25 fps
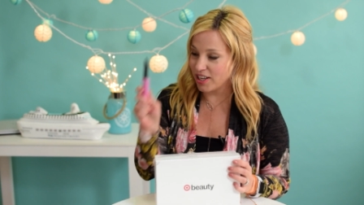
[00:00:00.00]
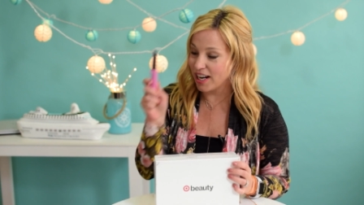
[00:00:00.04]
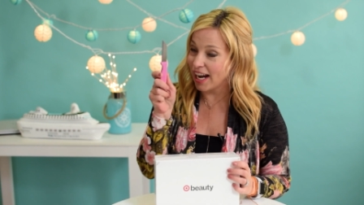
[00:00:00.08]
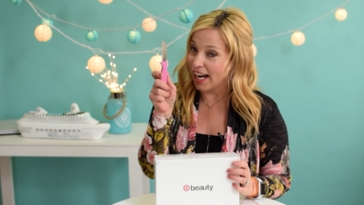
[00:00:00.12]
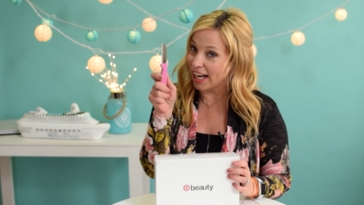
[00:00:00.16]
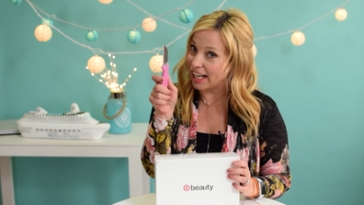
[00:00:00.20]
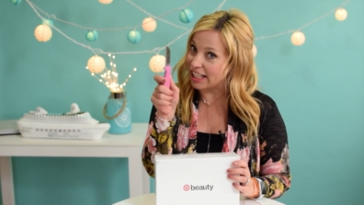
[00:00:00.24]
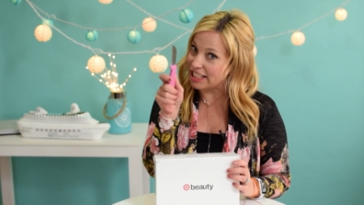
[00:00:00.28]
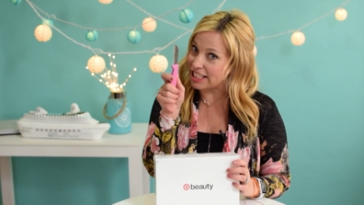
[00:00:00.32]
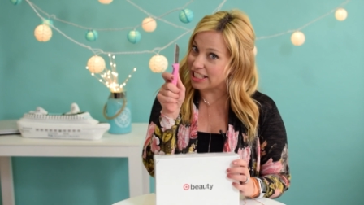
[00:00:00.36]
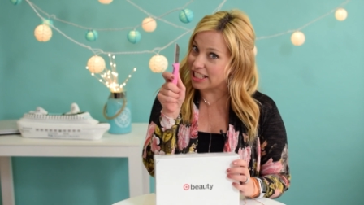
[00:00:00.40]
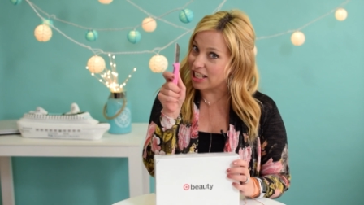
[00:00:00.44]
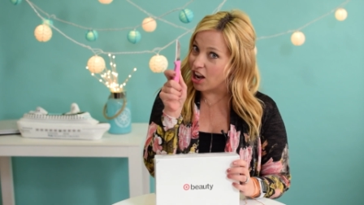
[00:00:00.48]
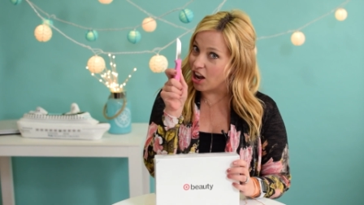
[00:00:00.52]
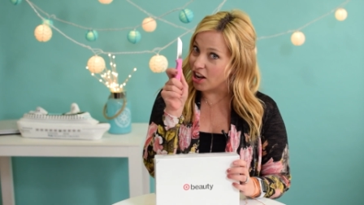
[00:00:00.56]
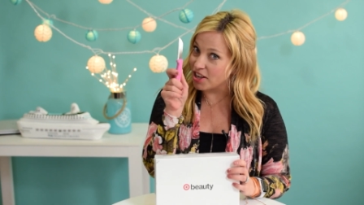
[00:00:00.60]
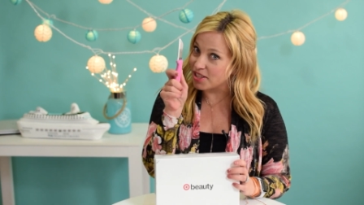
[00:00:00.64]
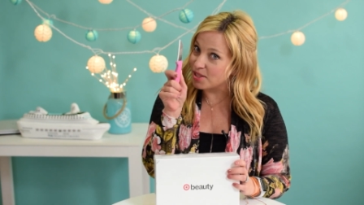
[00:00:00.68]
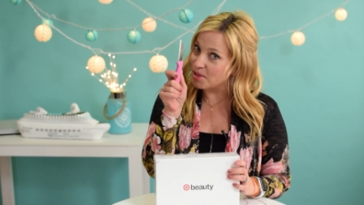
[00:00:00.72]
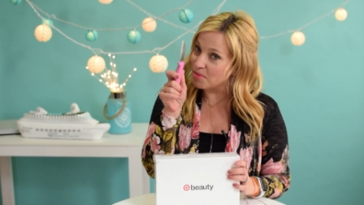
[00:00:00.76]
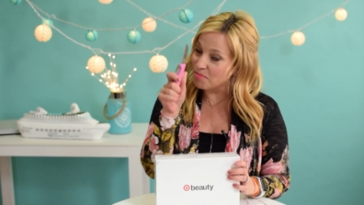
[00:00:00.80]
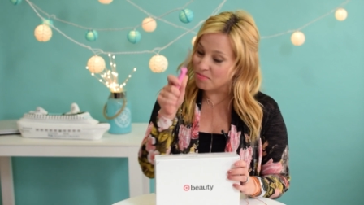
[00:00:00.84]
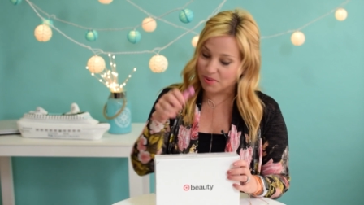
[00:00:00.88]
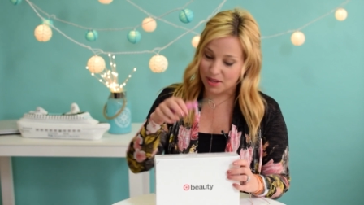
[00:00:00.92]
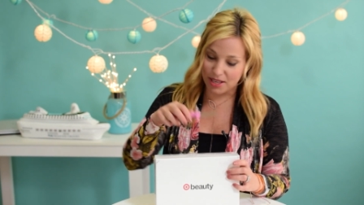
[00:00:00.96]
Handy
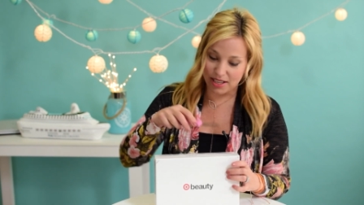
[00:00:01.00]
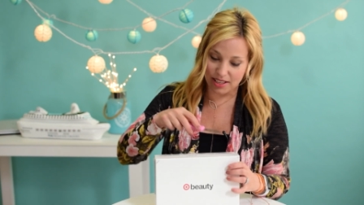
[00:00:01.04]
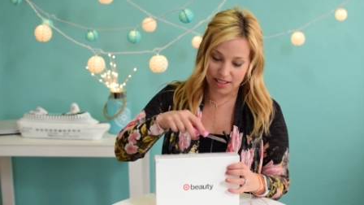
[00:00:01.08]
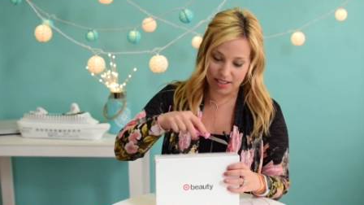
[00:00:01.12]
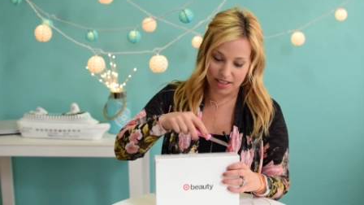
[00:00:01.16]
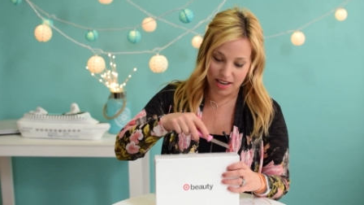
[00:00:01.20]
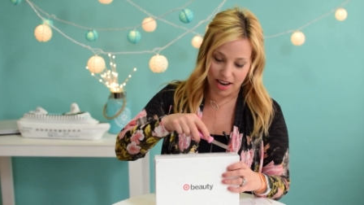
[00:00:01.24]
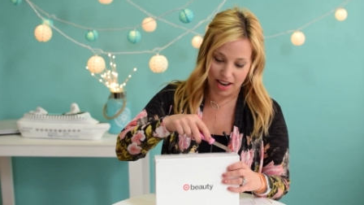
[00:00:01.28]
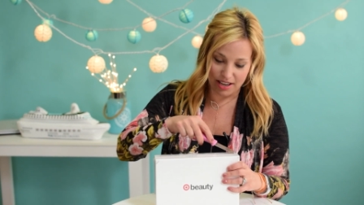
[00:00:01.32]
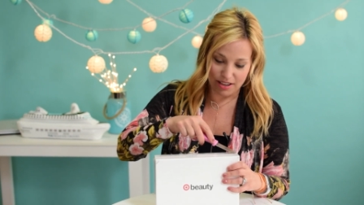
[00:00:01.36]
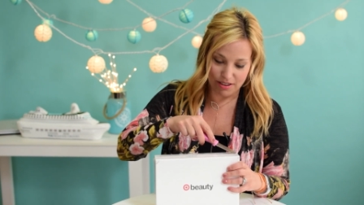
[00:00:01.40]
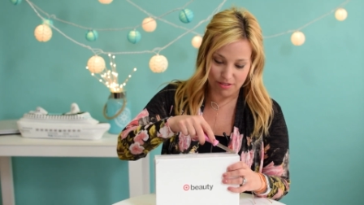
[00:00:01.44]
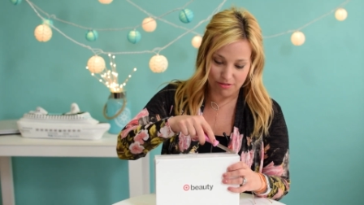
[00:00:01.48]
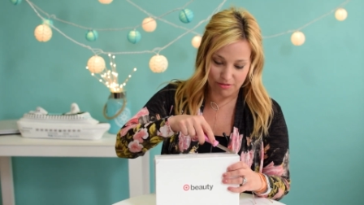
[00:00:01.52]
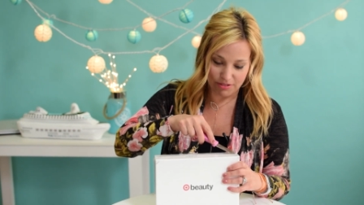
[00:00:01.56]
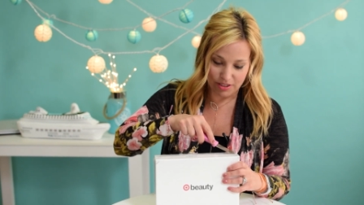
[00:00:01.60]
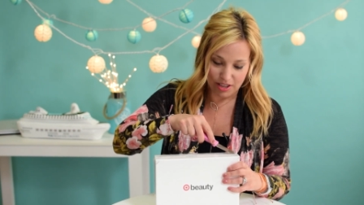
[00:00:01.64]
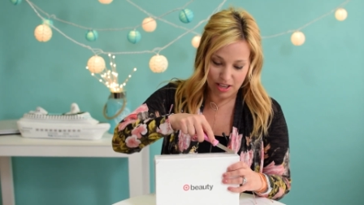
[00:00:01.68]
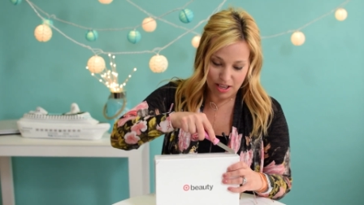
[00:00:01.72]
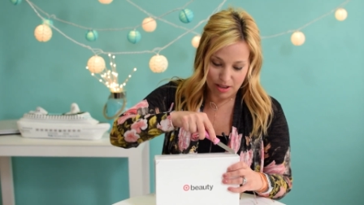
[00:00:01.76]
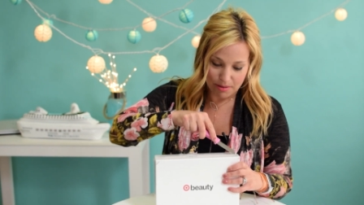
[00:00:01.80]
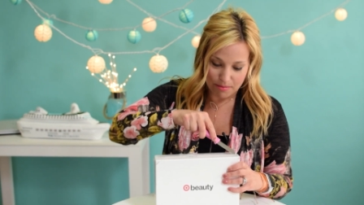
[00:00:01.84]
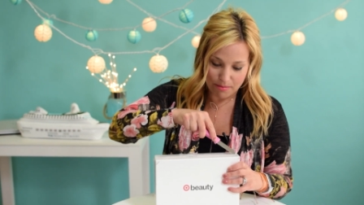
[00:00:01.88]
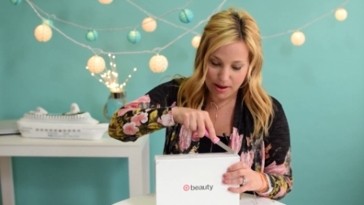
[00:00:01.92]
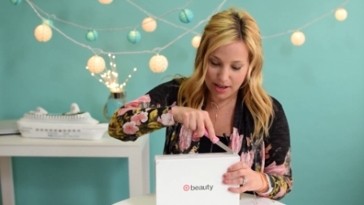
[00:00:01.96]
Awesome Pink Knife,
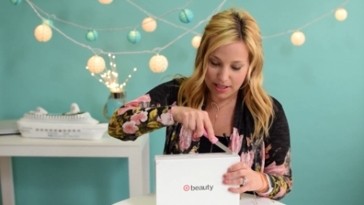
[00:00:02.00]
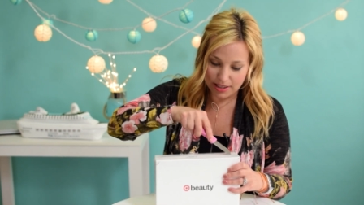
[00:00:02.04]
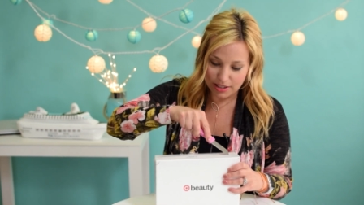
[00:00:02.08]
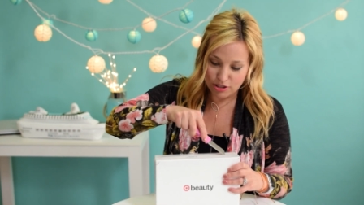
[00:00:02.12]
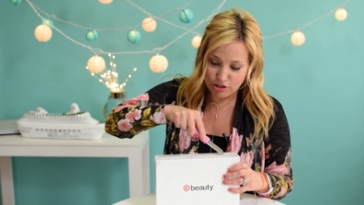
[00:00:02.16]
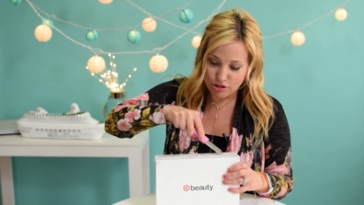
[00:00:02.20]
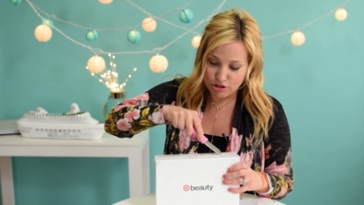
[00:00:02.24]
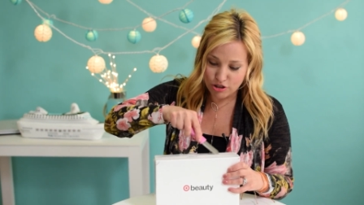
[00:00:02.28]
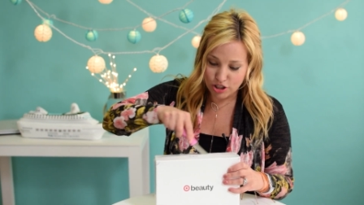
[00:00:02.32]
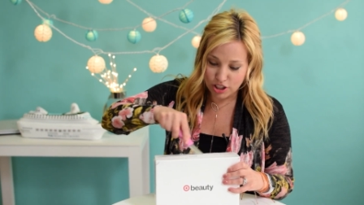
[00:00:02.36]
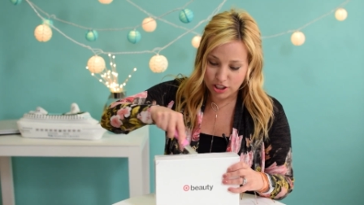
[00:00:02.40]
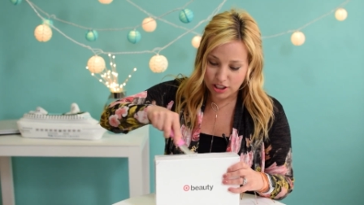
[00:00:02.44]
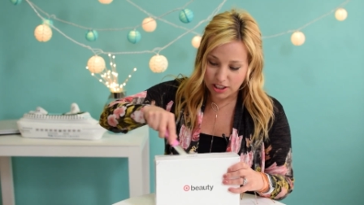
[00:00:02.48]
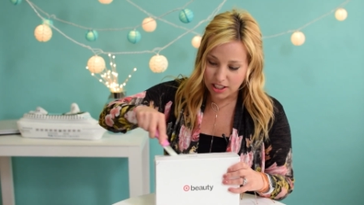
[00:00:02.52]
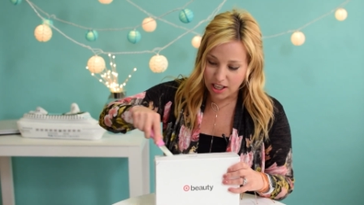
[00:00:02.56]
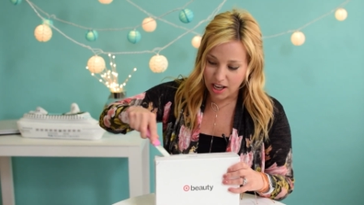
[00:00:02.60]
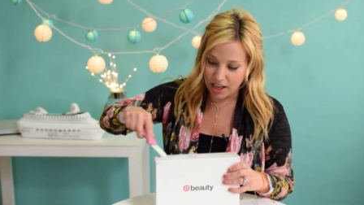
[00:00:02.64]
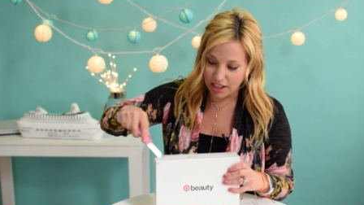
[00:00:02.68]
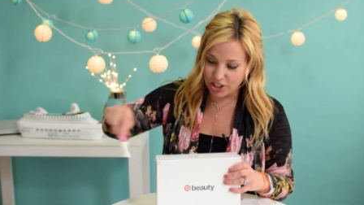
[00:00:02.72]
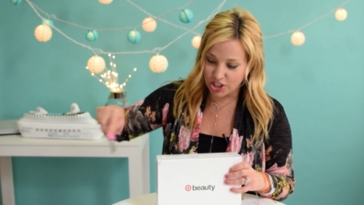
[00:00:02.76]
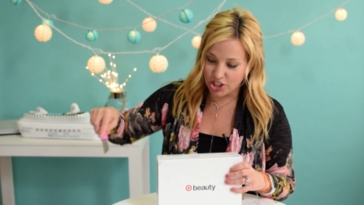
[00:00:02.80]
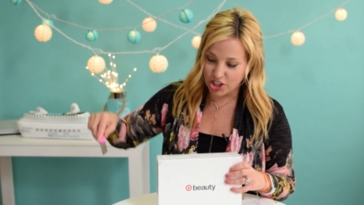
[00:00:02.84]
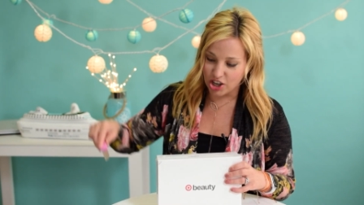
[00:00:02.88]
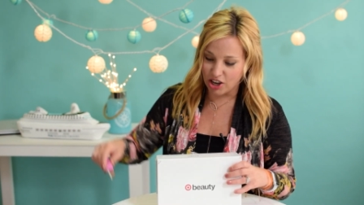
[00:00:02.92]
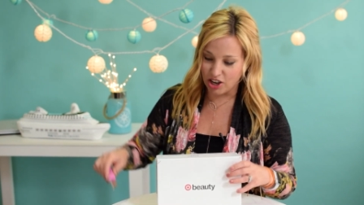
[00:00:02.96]
my little good
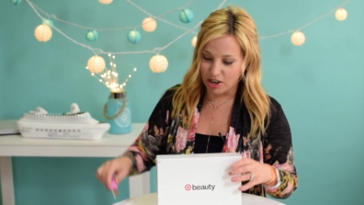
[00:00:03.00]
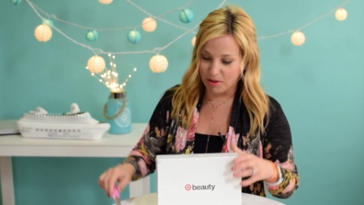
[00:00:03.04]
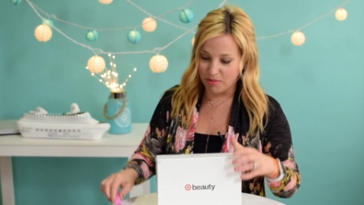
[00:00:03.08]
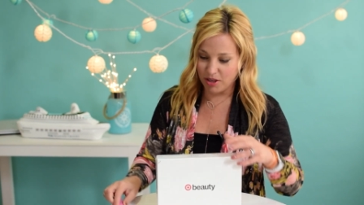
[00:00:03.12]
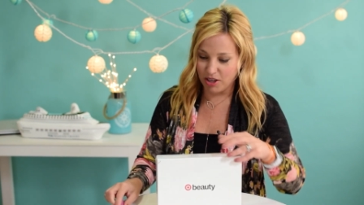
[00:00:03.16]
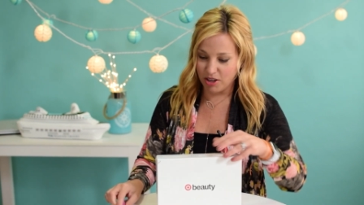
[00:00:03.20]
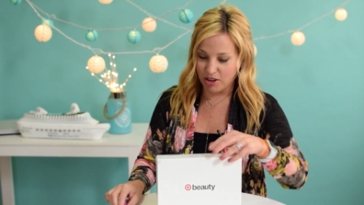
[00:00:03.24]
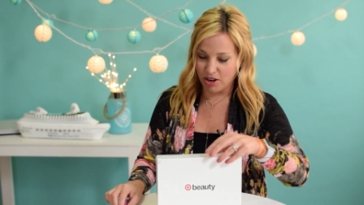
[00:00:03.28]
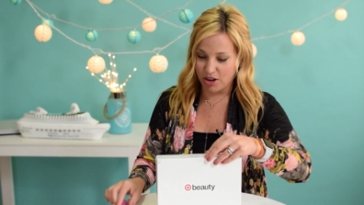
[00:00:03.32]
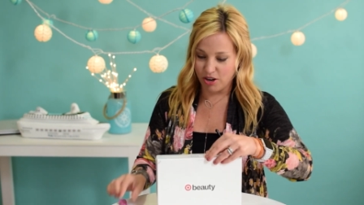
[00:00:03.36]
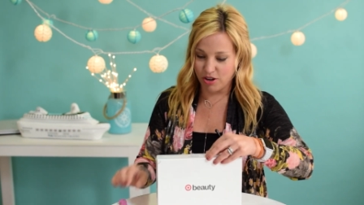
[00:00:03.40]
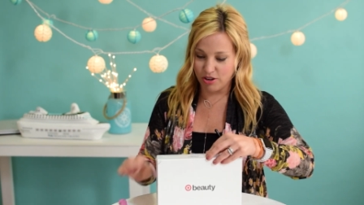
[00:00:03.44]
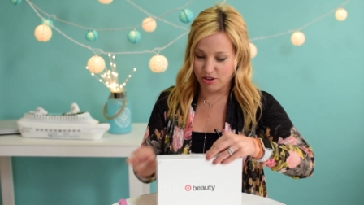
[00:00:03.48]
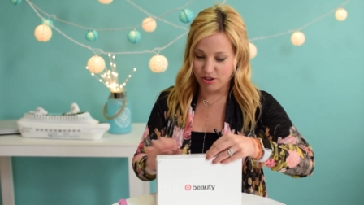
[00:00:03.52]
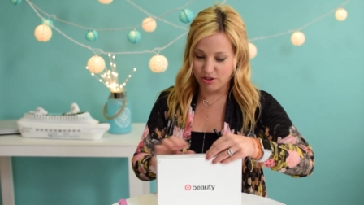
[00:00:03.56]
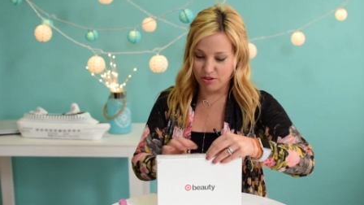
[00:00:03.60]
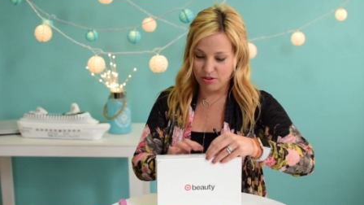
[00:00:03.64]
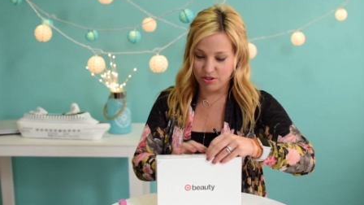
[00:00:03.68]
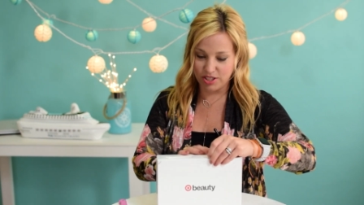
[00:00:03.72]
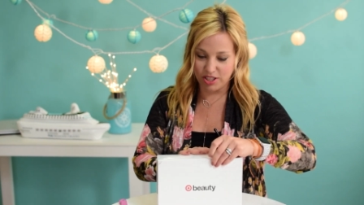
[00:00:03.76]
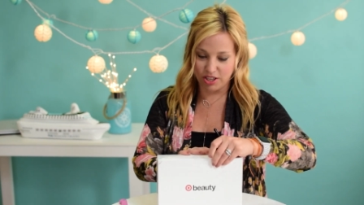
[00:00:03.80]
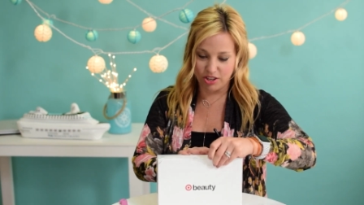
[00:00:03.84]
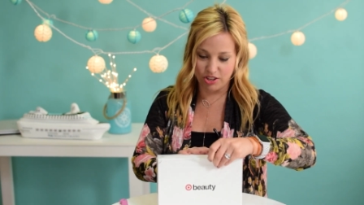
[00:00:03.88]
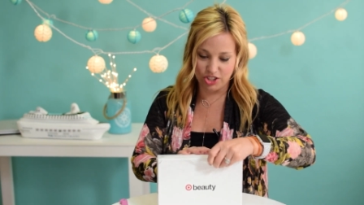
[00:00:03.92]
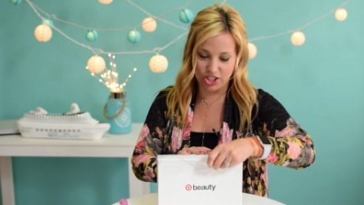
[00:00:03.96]
luck charm here on our
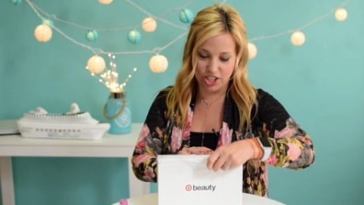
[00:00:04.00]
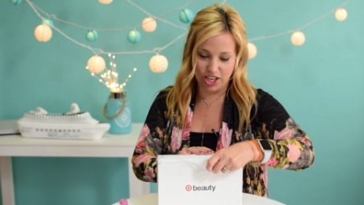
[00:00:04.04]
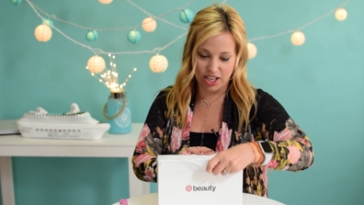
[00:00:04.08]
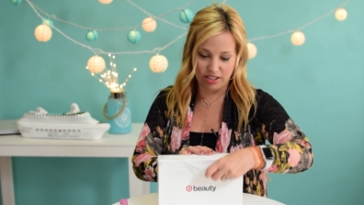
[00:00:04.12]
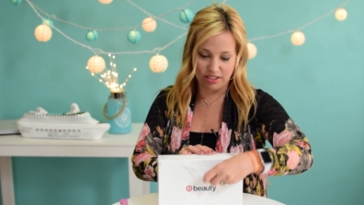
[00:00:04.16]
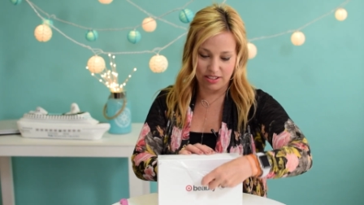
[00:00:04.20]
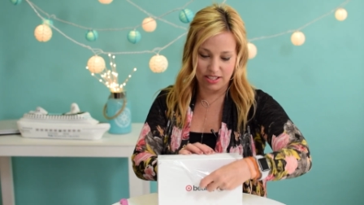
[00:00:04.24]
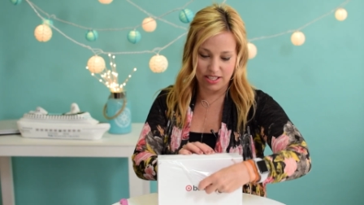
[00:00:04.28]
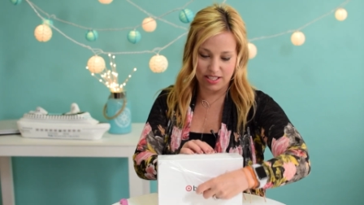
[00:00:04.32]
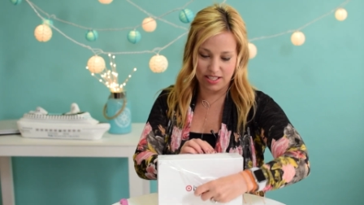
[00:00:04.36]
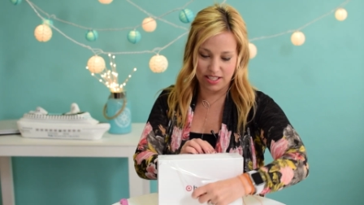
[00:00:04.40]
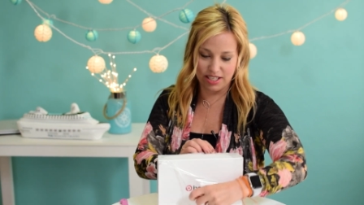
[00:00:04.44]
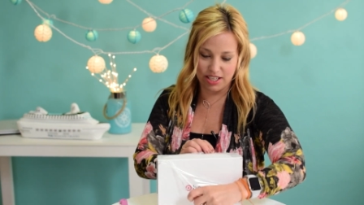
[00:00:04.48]
Cruise Gear channel is